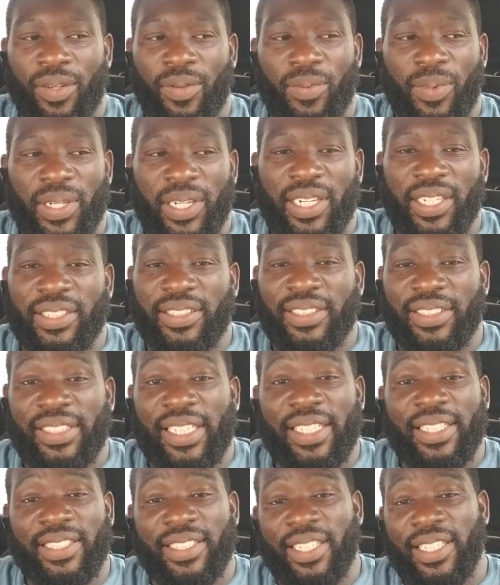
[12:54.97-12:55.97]
But uh,
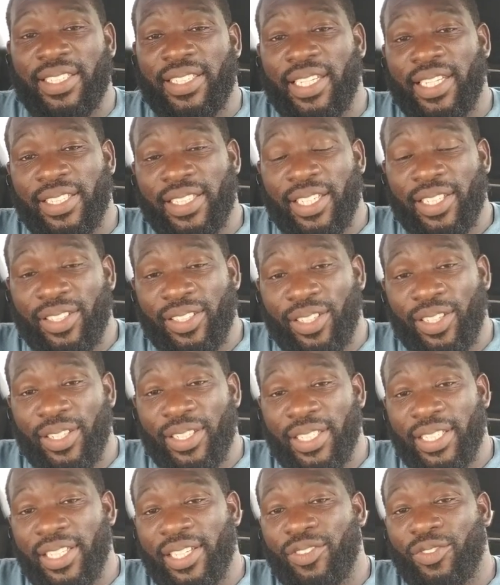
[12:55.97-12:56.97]
at the same time, thank you all
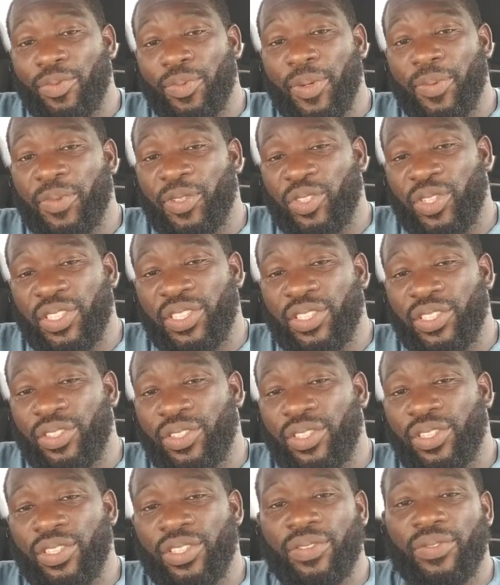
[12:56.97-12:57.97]
again. Remember, trust the
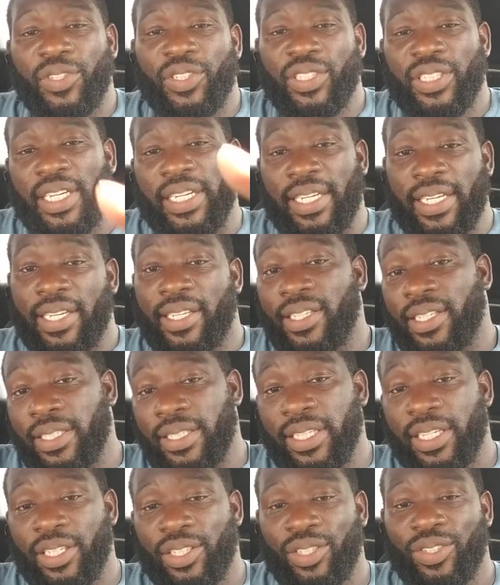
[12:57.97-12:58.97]
union universe. At the end of the
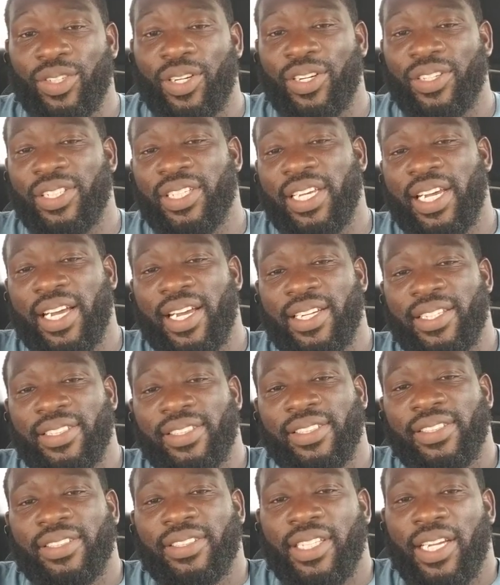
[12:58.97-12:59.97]
day, you all you got.
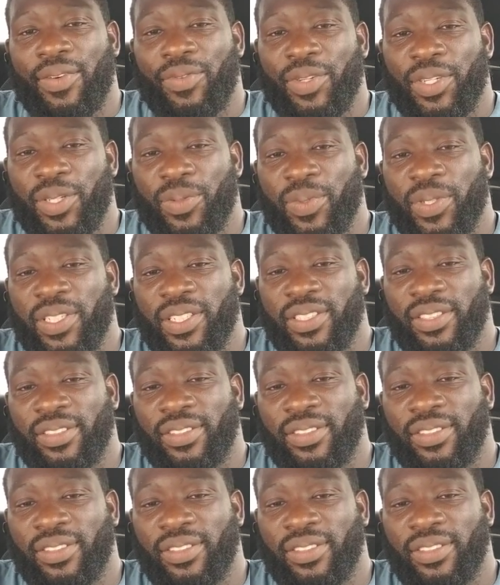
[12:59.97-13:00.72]
Have a good one.